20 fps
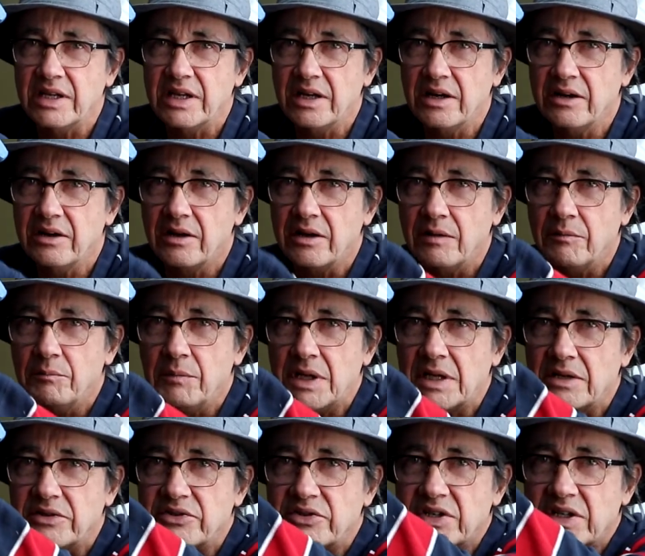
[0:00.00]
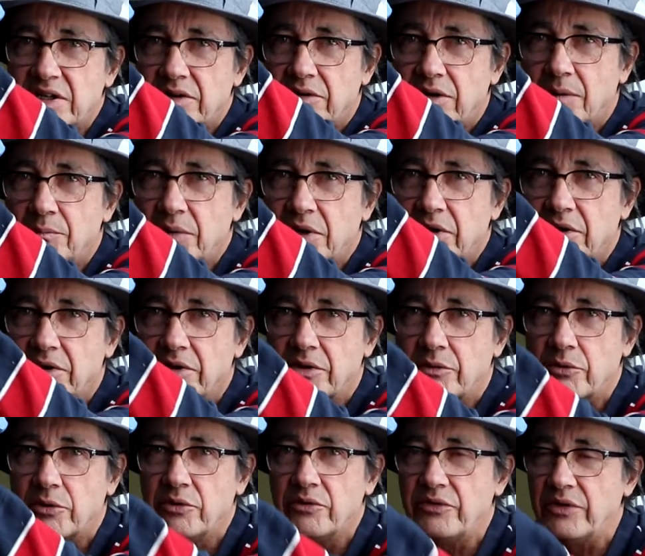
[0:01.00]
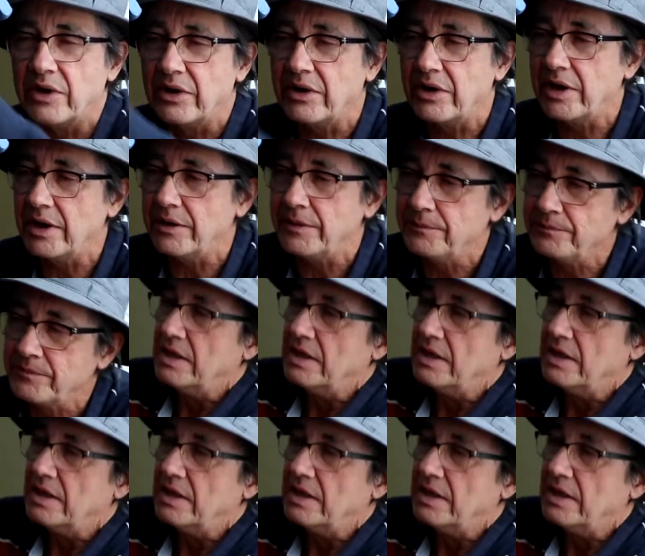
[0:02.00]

here and a bit of cedar up here in the roof area.